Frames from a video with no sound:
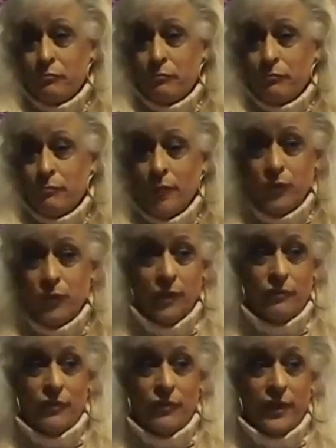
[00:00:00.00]
if you live in
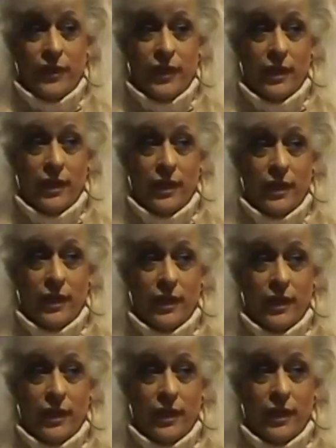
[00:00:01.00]
California
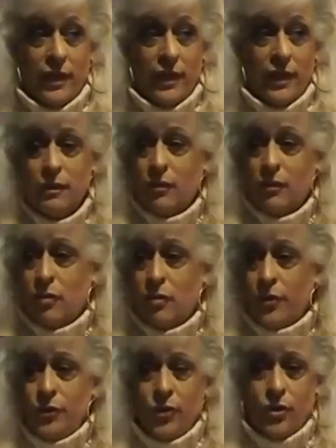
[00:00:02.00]
or New
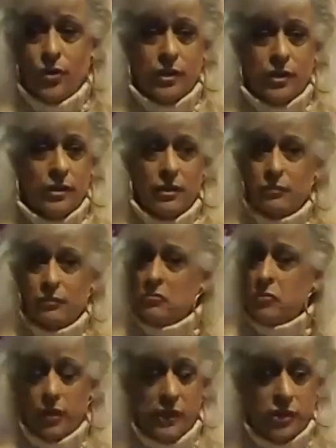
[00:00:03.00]
York,
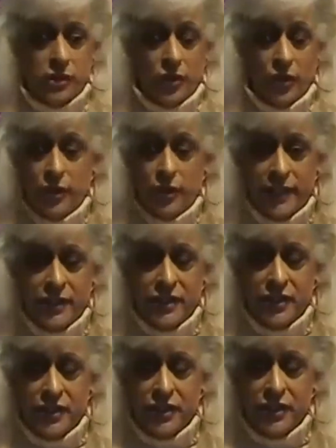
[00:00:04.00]
go to the, go to the
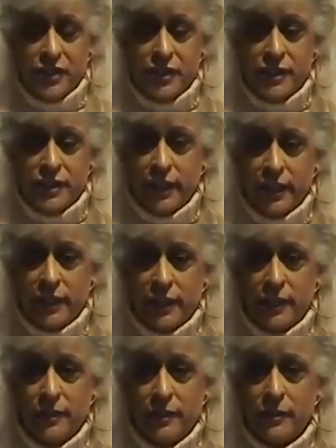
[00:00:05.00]
agency. Take
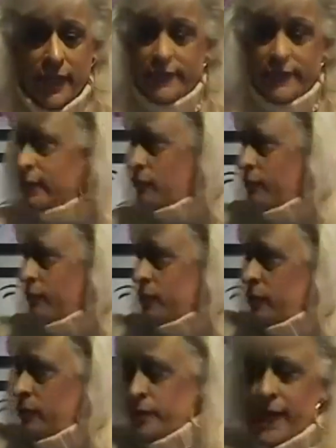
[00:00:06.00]
that script with you in your
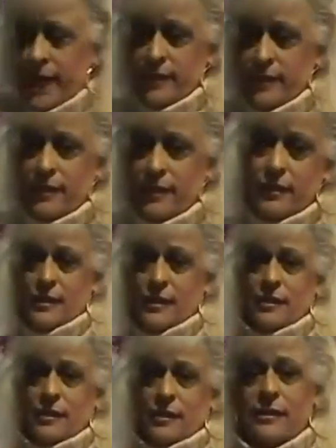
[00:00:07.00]
hand.
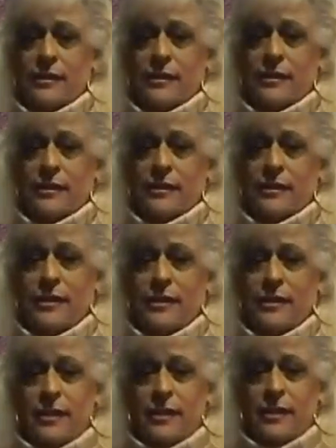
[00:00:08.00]
Say, look, I
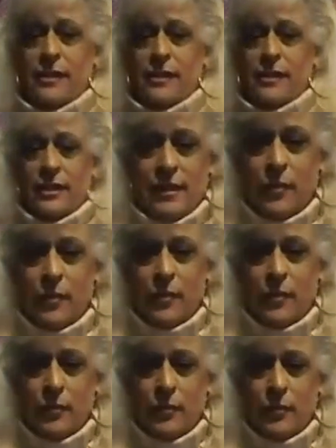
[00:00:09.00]
got something I want to
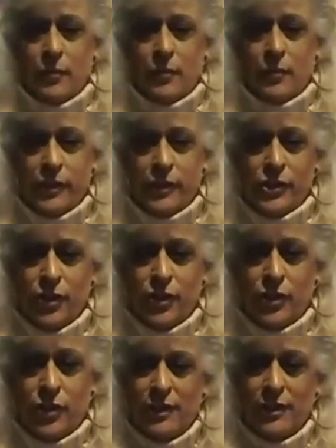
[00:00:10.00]
show you.
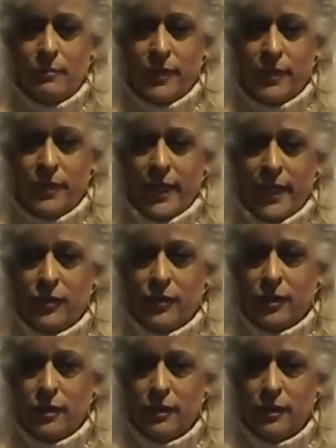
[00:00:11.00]
How
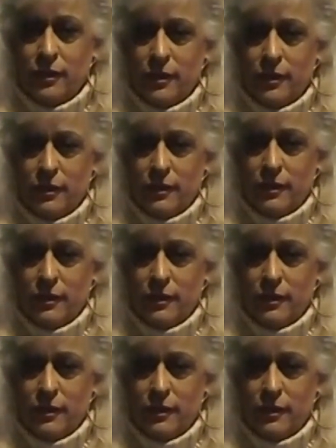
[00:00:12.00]
about taking a look?